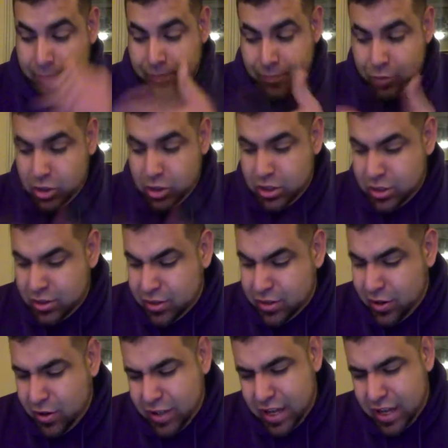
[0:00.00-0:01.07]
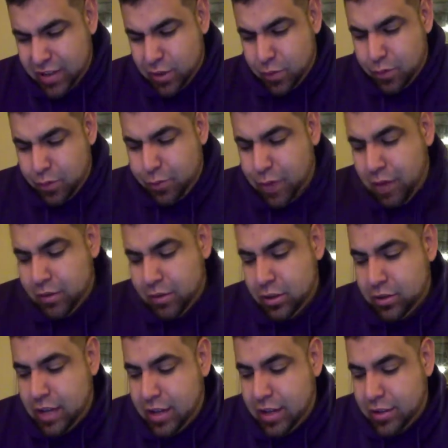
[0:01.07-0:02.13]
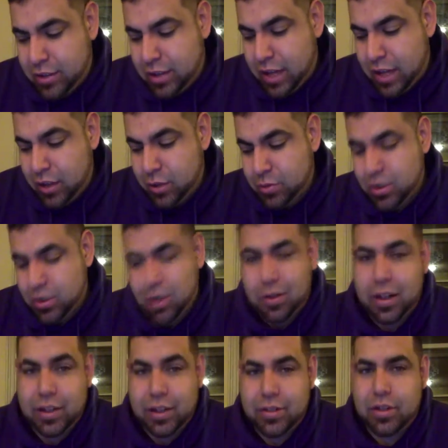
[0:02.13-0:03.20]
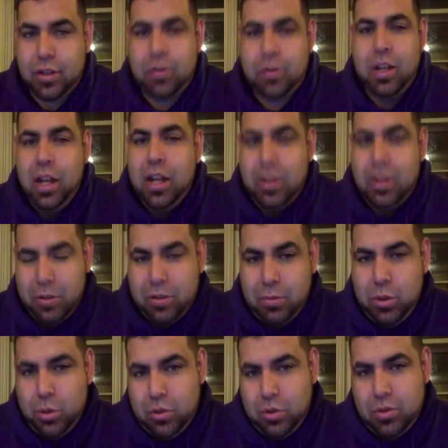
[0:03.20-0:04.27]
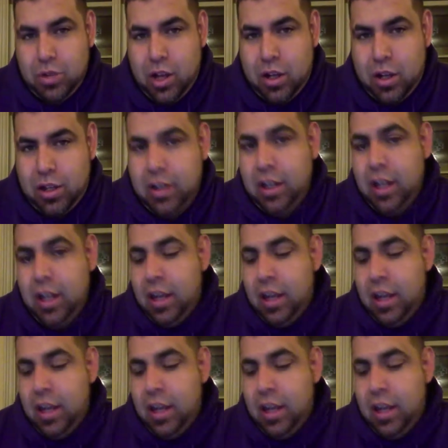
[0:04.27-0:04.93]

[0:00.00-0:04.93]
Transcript: Just install it. It has over 500,000 downloads already, so there's some users on it.